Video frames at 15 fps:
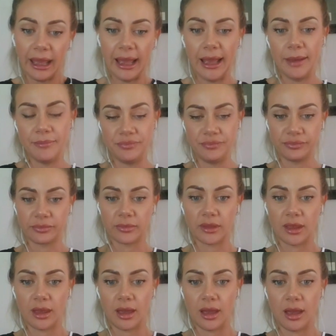
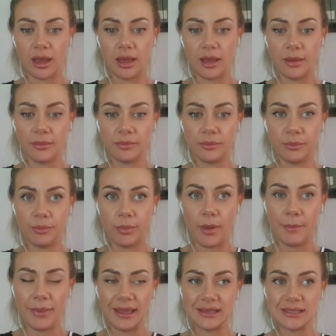
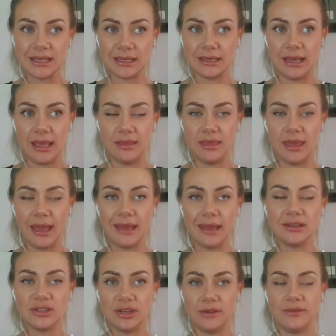But basically, the
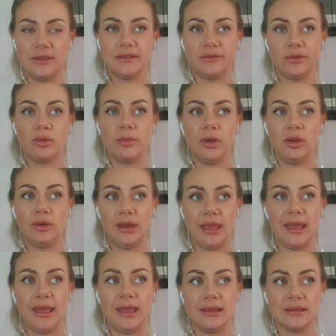energy of this full moon
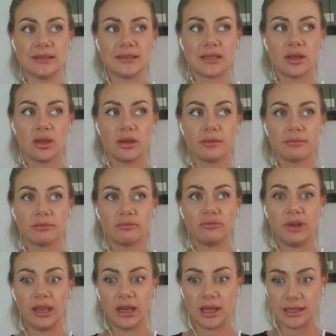is
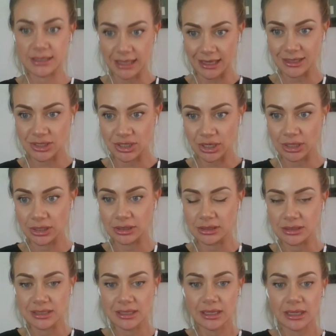
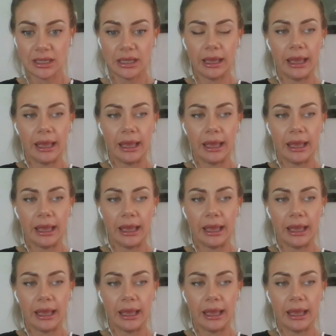realizations,